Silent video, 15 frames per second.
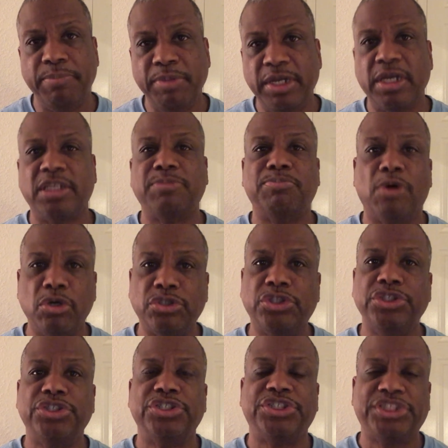because
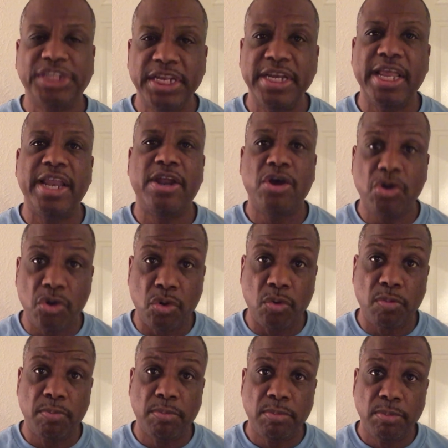most of you are sitting at
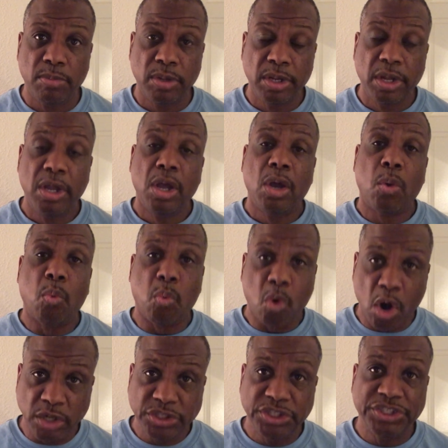home
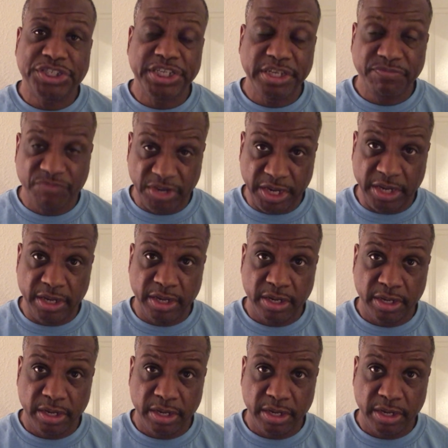watching TV,